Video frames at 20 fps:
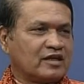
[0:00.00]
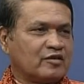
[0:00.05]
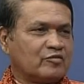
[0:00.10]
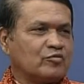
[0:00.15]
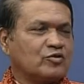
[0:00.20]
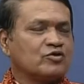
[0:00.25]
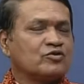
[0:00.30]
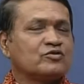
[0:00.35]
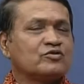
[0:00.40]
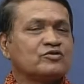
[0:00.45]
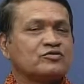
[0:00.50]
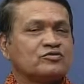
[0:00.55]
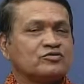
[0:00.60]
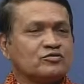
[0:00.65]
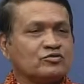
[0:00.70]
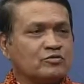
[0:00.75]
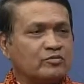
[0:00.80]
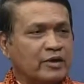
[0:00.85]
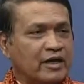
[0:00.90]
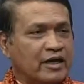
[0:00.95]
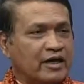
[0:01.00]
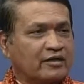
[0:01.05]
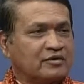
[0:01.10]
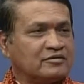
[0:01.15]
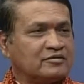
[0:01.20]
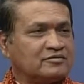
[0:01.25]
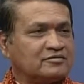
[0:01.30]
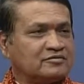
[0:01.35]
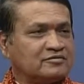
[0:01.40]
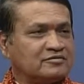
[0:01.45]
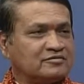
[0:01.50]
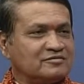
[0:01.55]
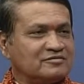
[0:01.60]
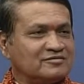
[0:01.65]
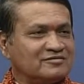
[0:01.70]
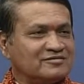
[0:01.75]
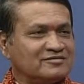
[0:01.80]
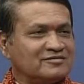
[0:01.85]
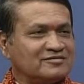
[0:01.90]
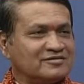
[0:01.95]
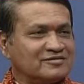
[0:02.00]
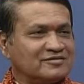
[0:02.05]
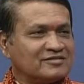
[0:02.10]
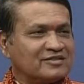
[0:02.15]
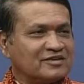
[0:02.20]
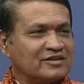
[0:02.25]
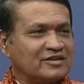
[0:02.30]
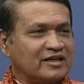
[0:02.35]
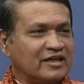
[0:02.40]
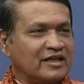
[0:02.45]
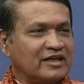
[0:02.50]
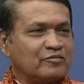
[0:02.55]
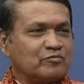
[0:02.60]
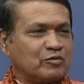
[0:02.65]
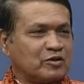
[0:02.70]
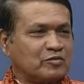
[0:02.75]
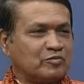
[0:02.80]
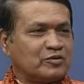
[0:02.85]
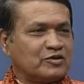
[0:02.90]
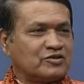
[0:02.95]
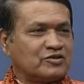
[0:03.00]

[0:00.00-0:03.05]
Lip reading: because it's so bad. Like people